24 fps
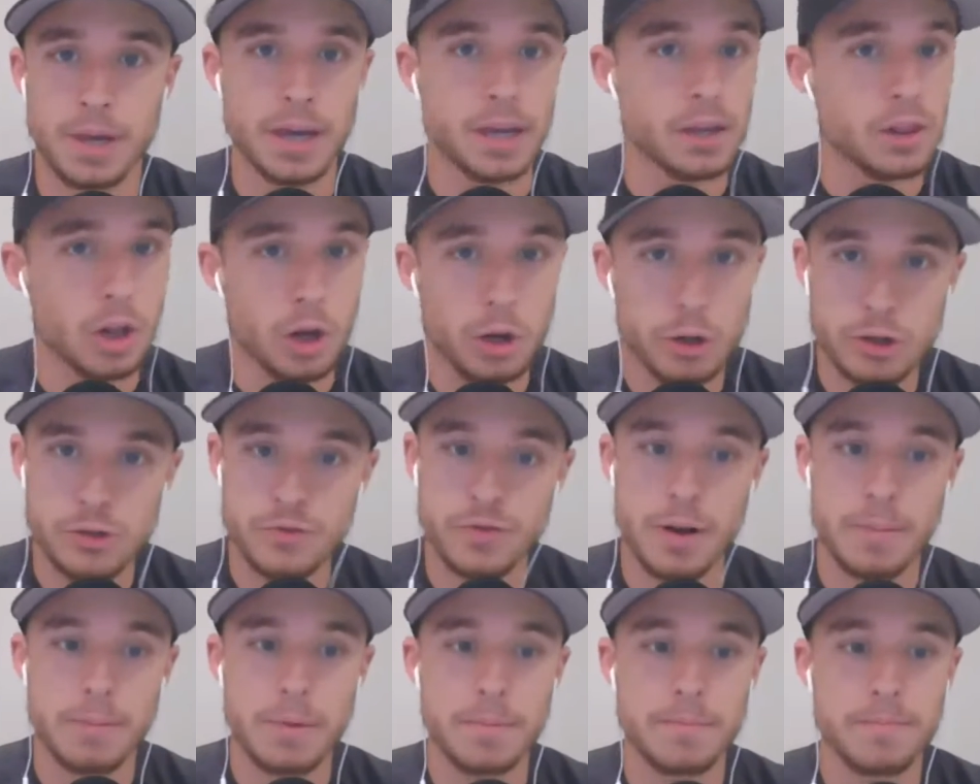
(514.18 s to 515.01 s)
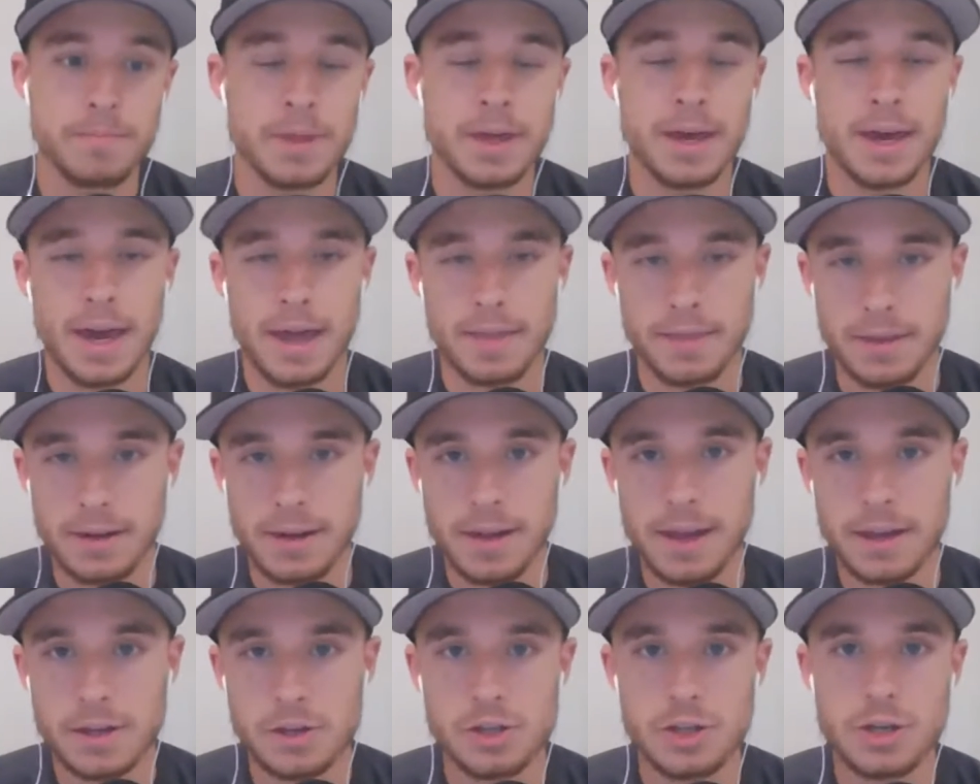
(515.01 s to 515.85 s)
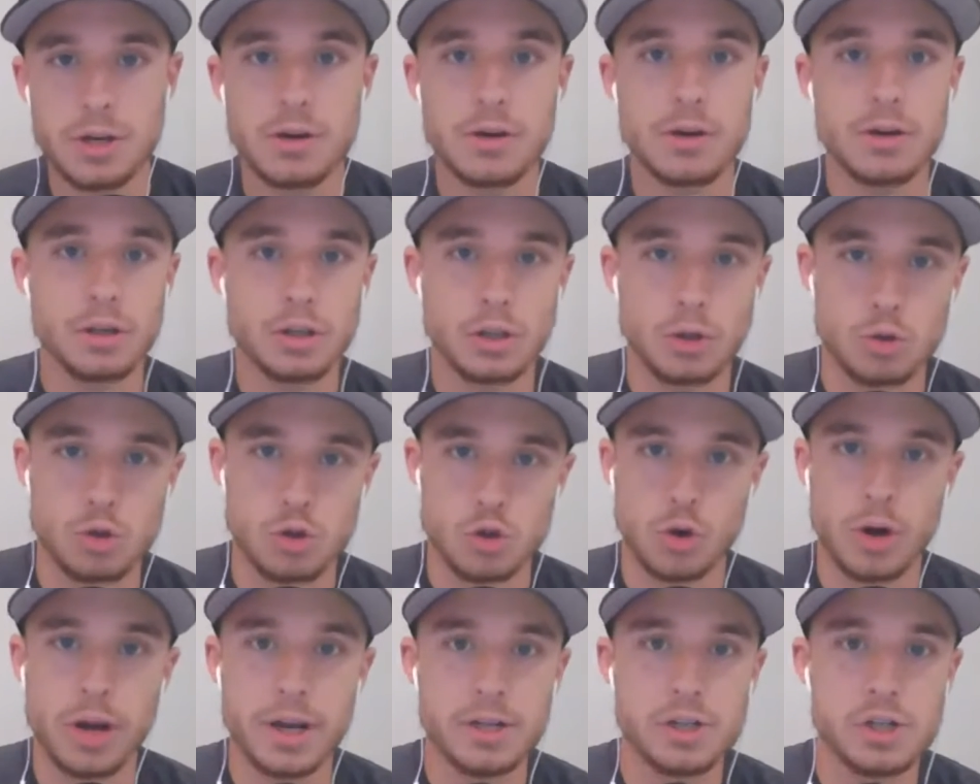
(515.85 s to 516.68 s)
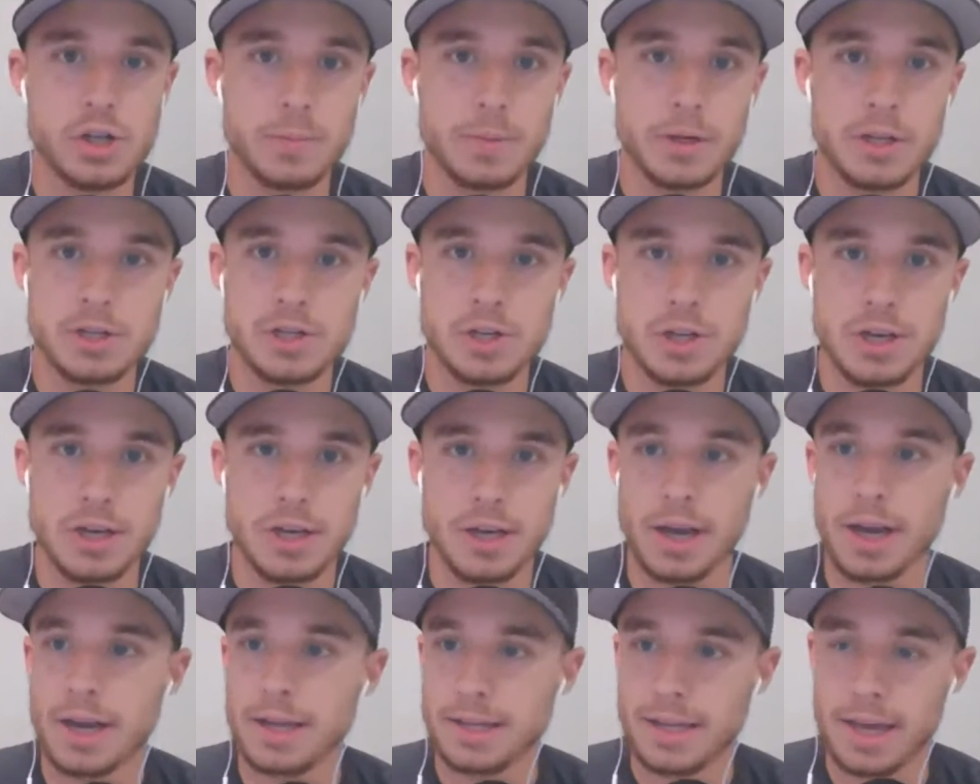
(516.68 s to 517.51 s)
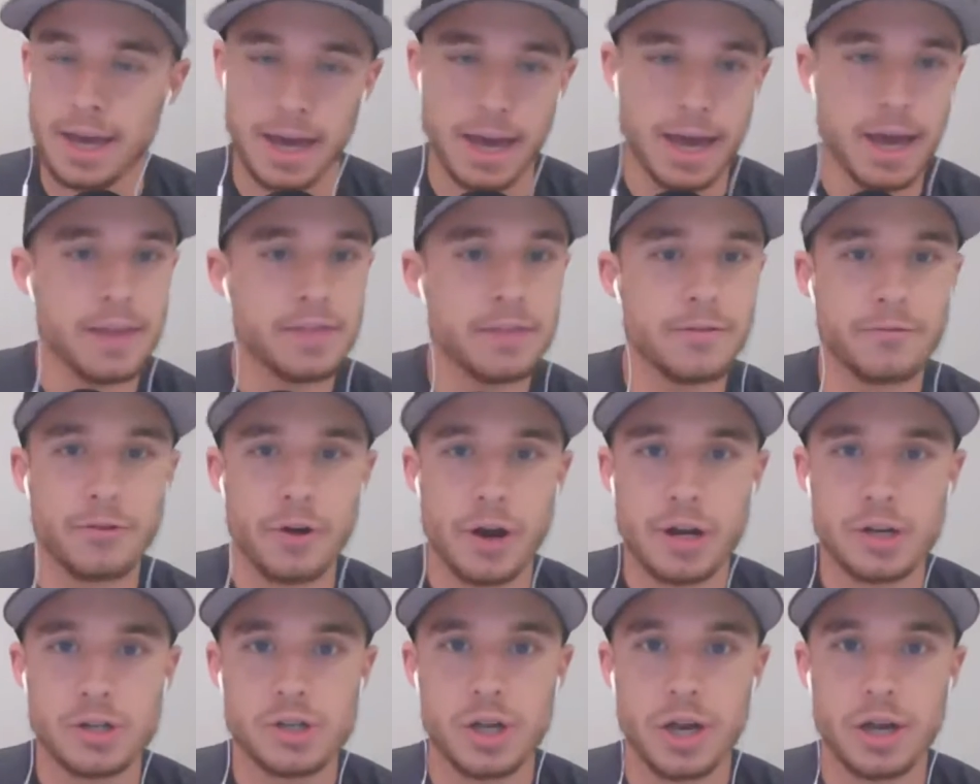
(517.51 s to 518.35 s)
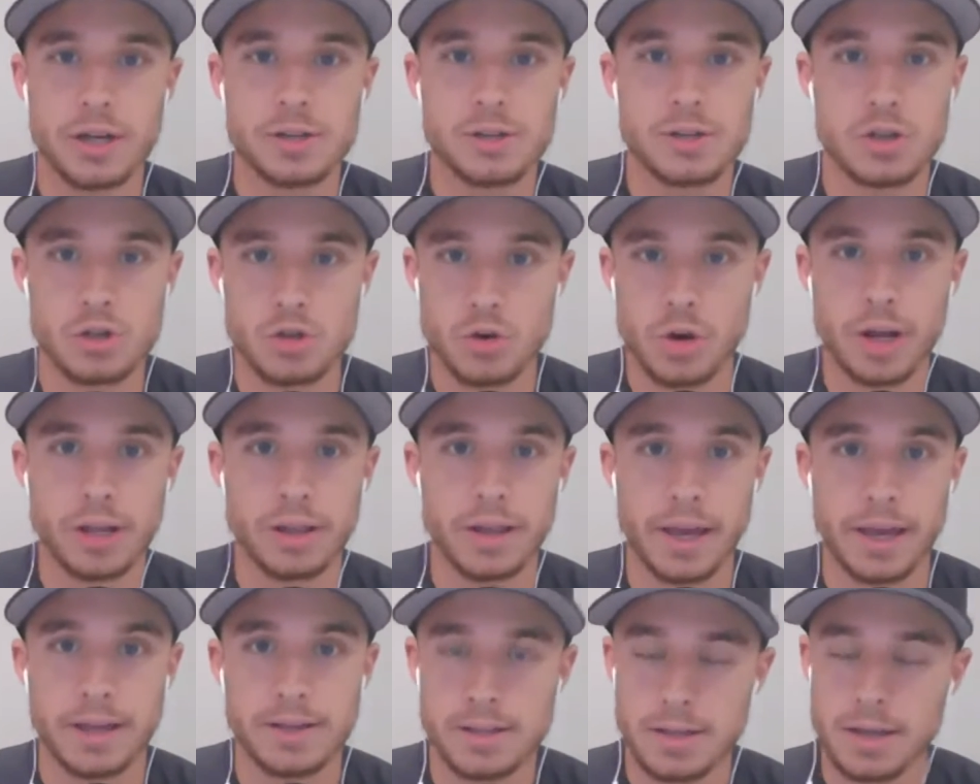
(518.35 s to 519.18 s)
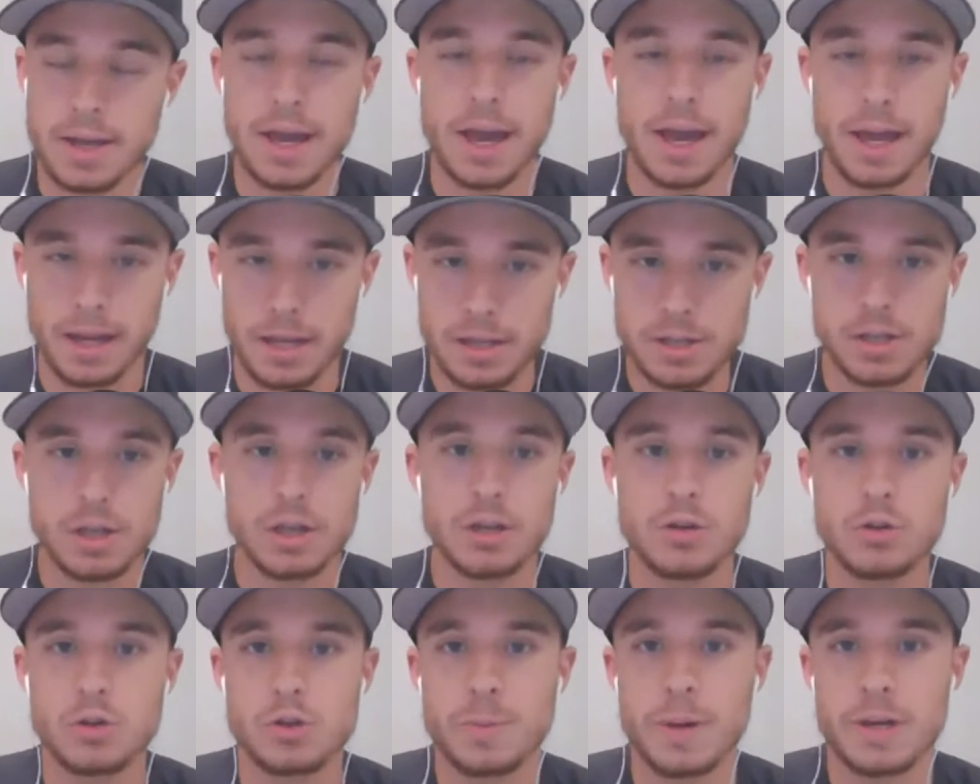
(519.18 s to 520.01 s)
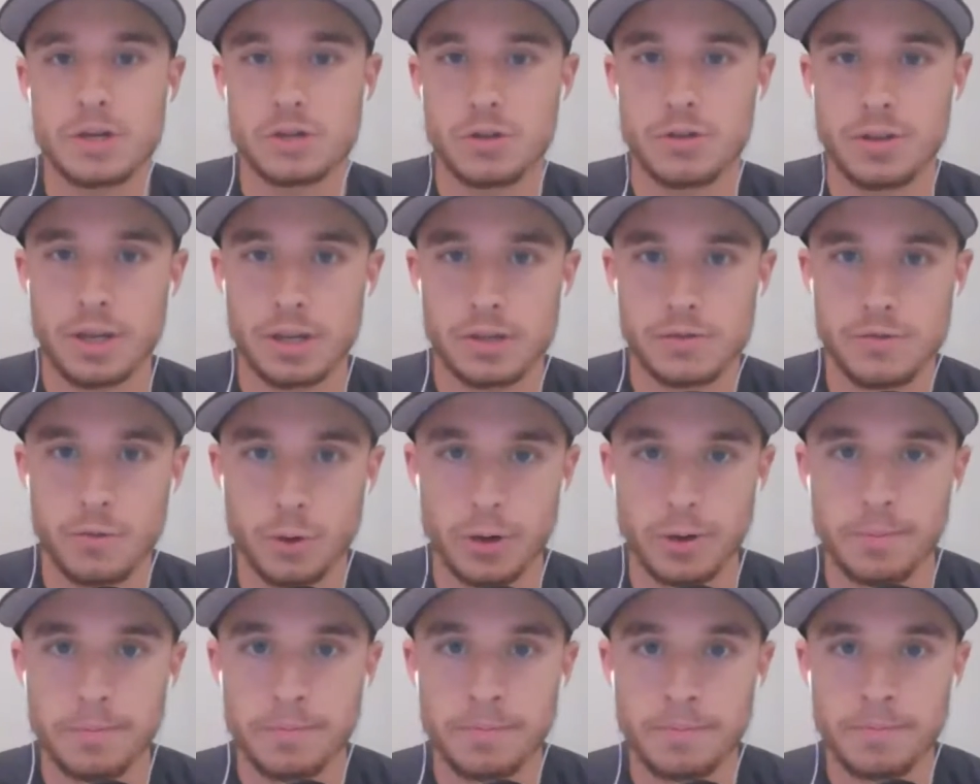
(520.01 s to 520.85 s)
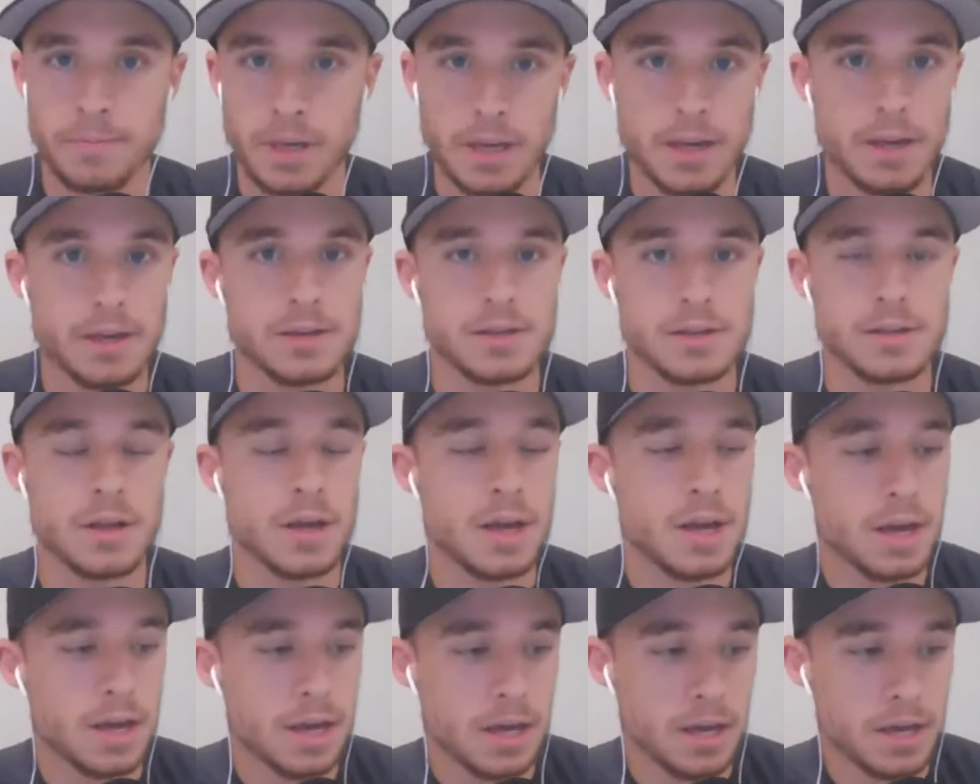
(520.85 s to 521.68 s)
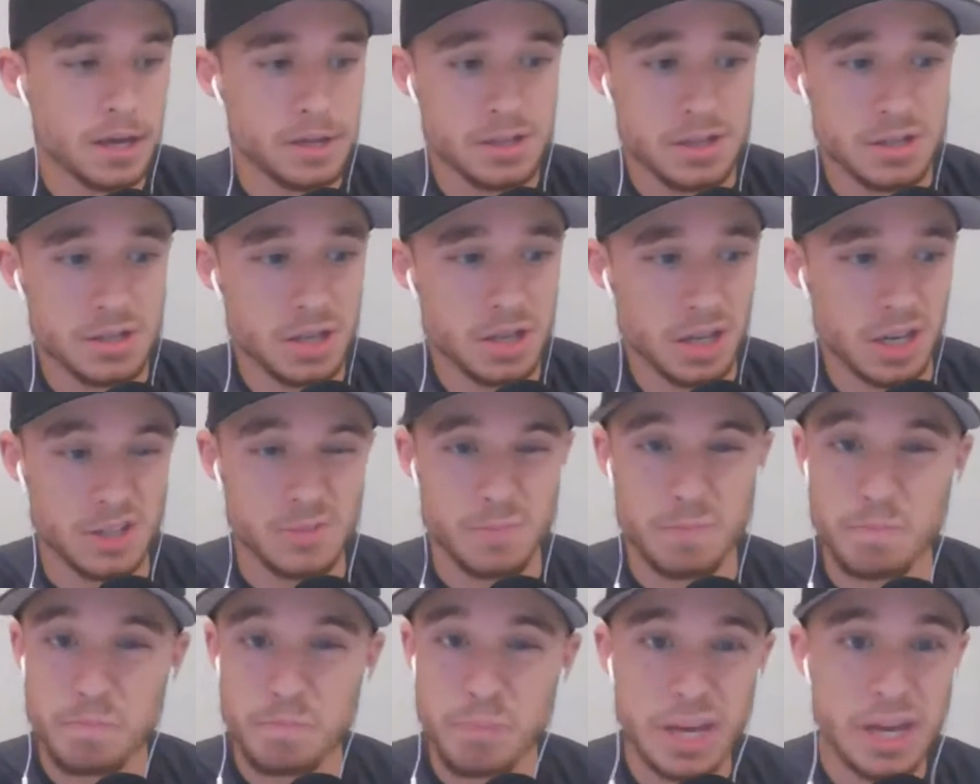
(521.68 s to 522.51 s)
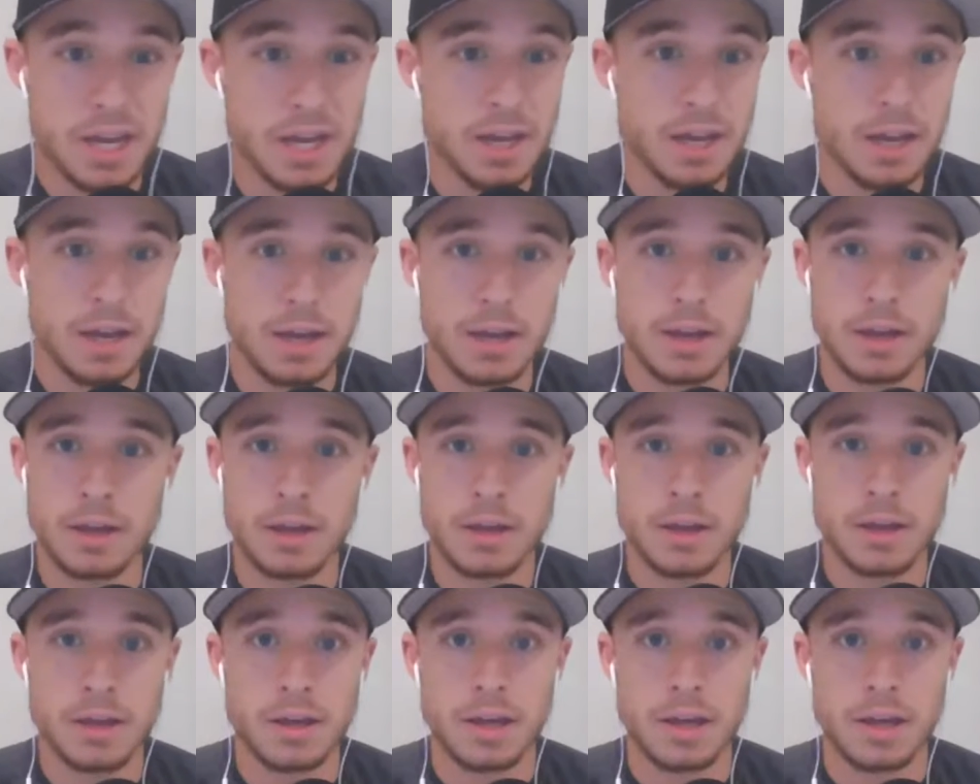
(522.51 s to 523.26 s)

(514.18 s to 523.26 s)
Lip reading: Okay, he learns from him. And the next year, you trade Jimmy G, you hand the franchise to Trey Lance, and he's going to do special things for you. He is. He's big.